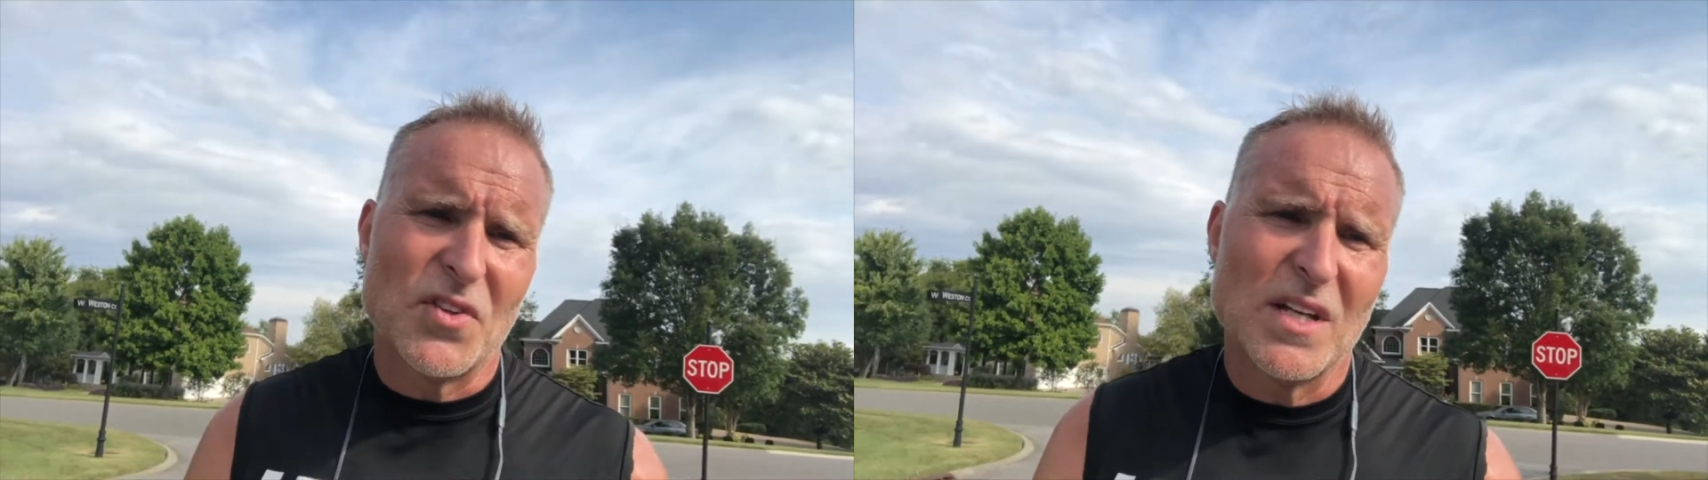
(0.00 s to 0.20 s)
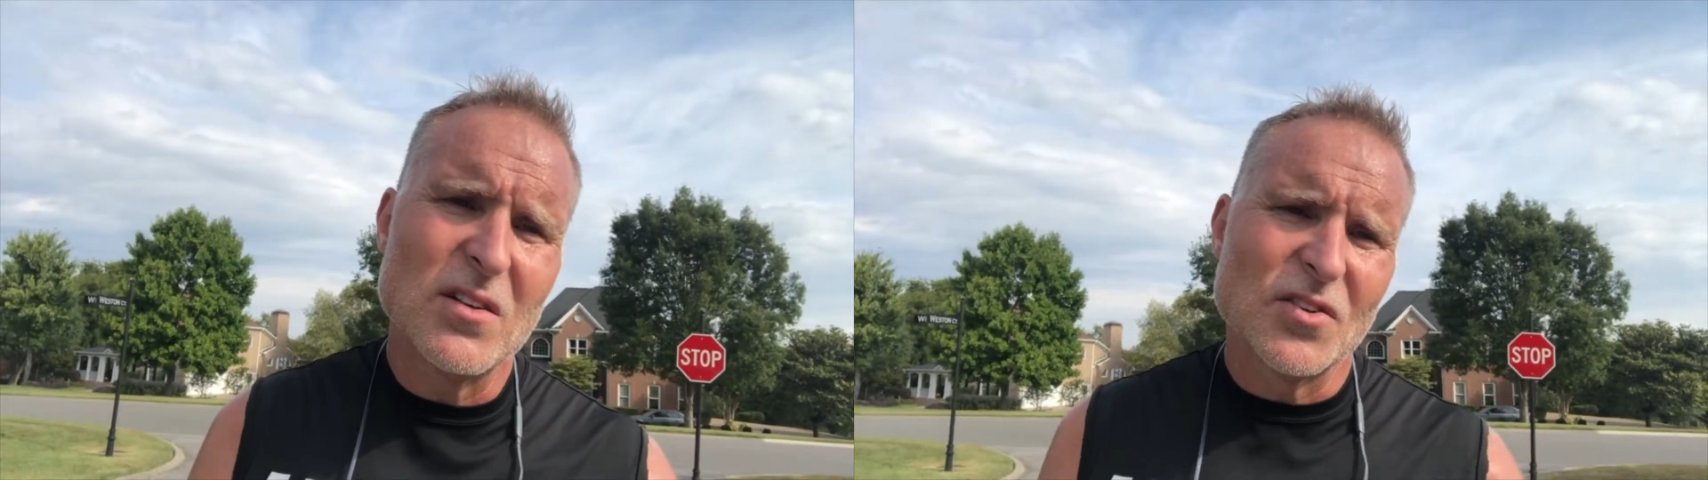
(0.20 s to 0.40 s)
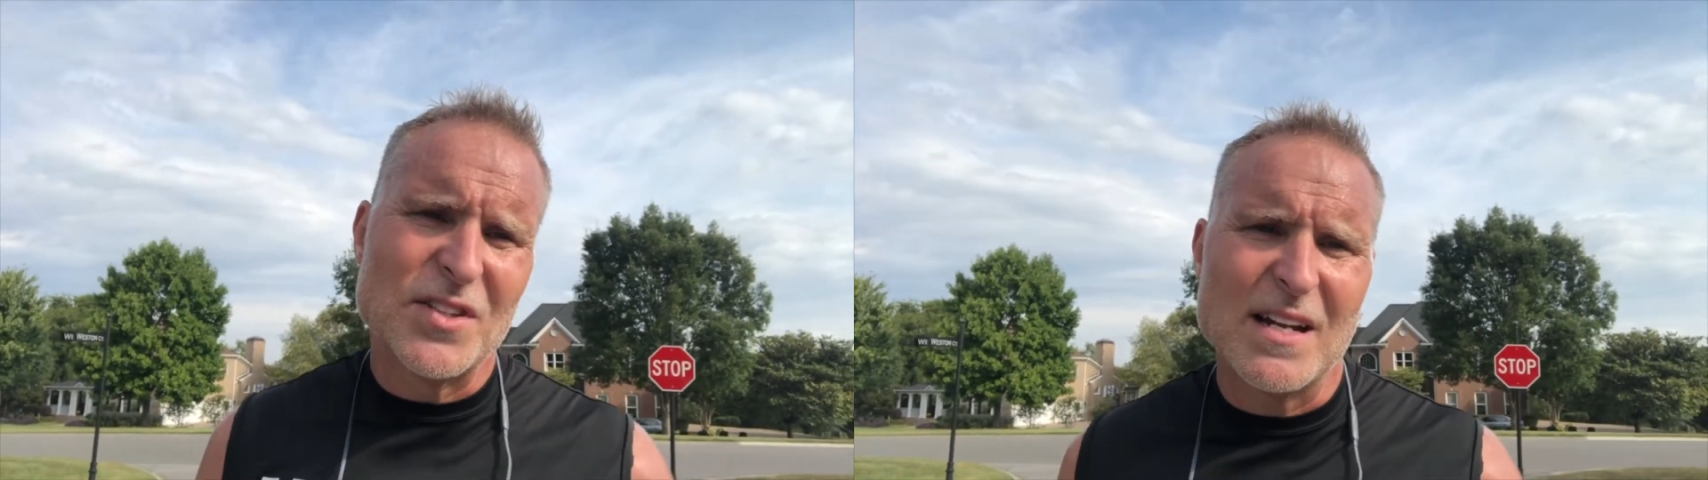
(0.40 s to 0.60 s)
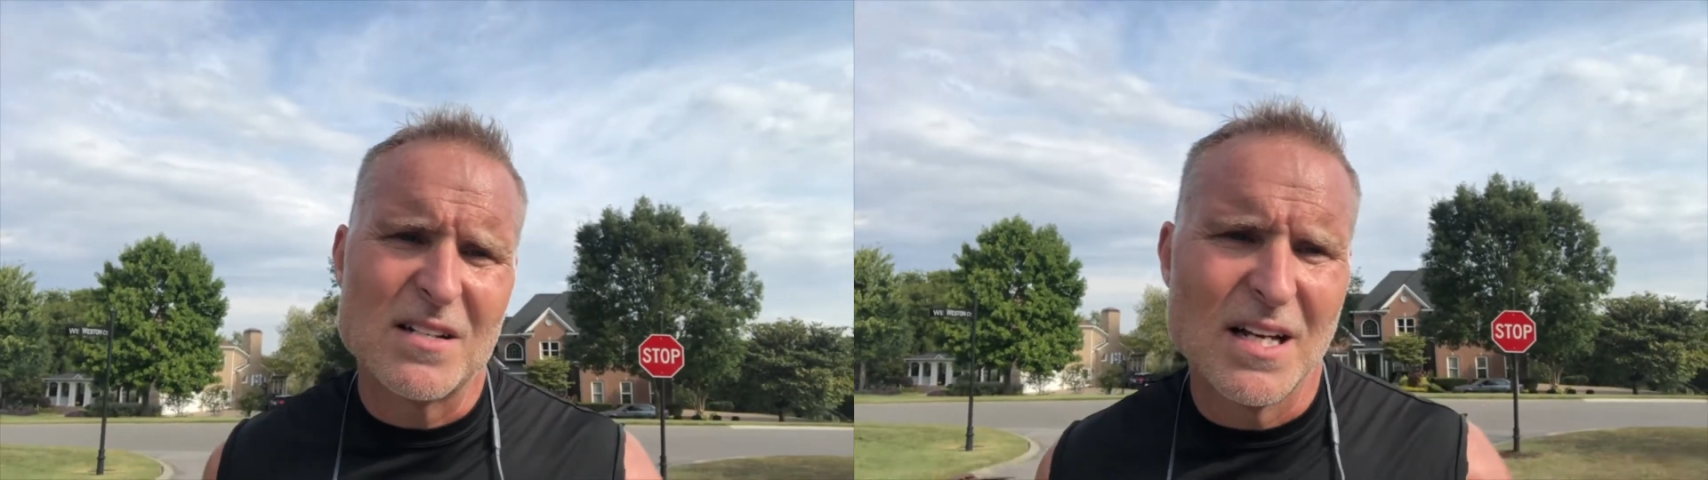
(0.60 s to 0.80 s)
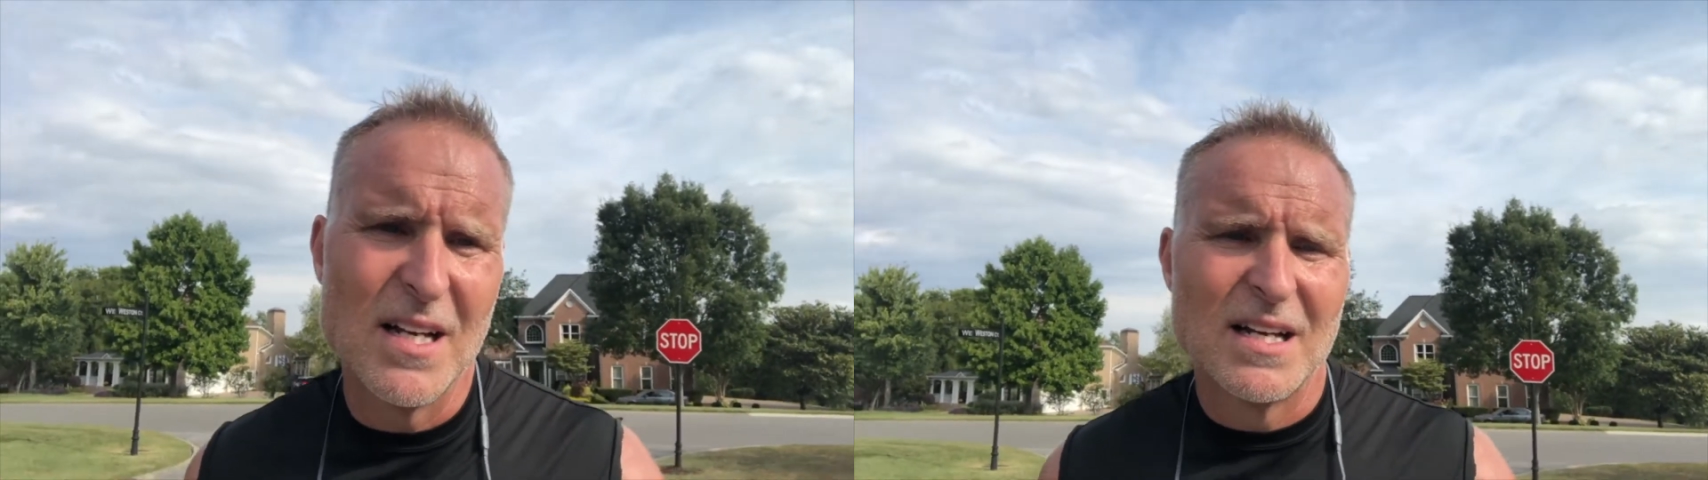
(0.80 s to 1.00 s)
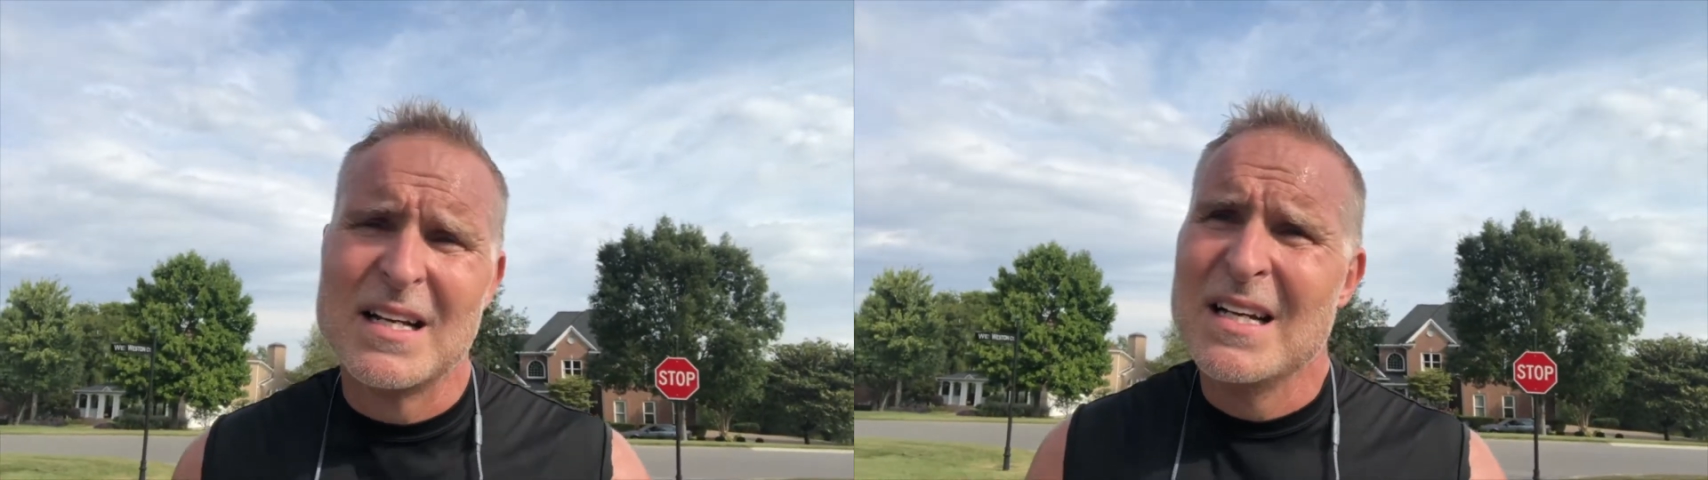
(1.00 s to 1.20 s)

skills needed to